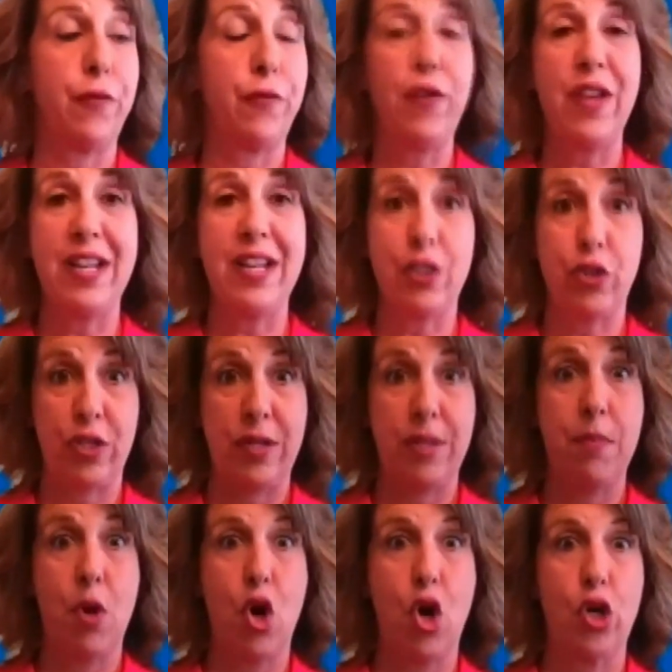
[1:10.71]
finished
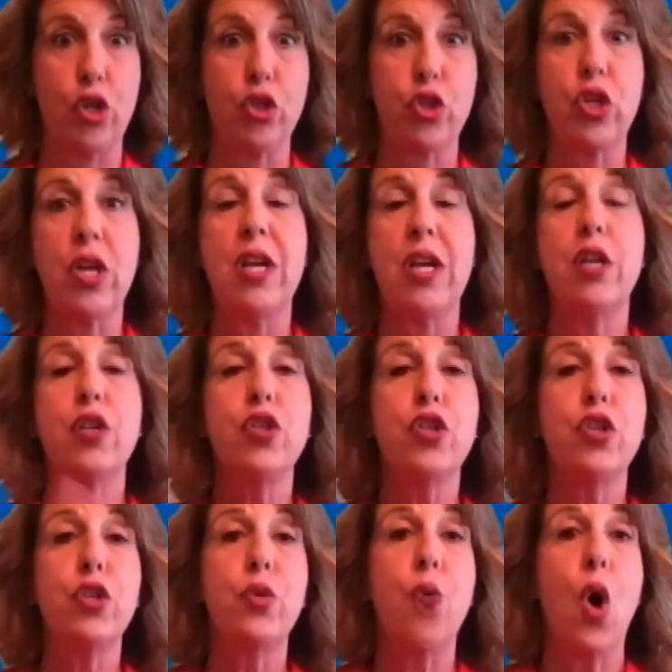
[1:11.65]
in March
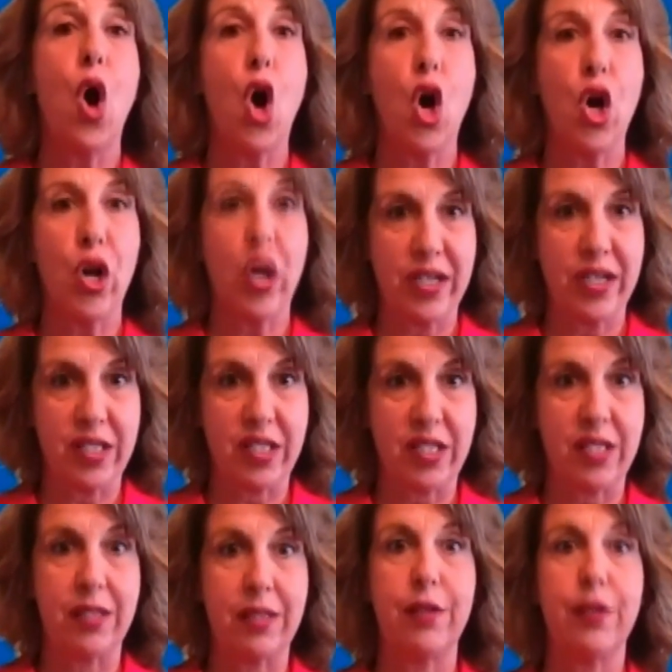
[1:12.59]
to
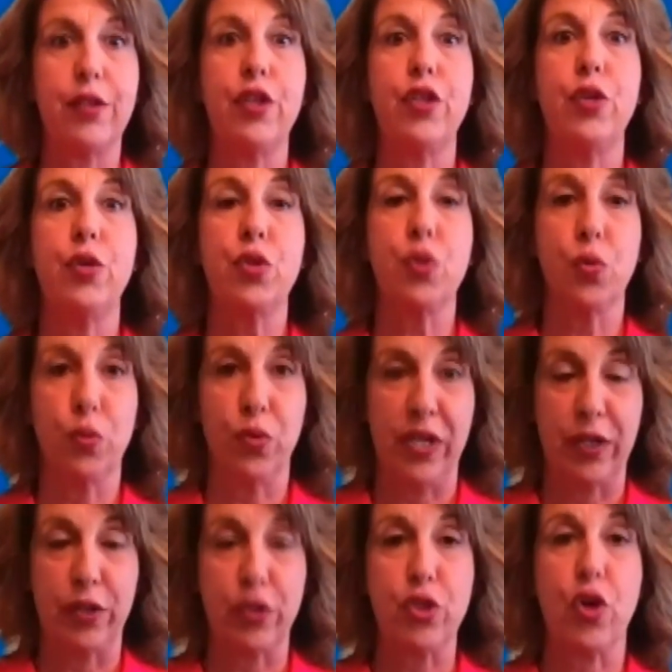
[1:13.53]
August, the new school
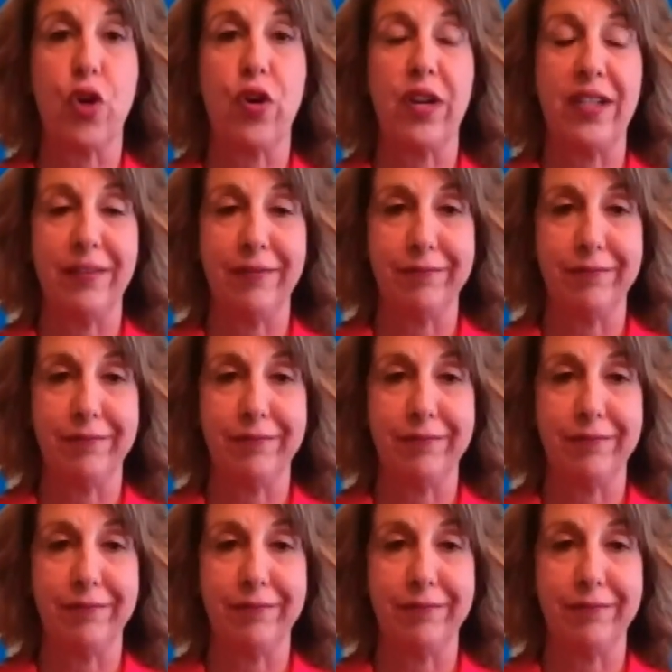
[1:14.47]
year starting.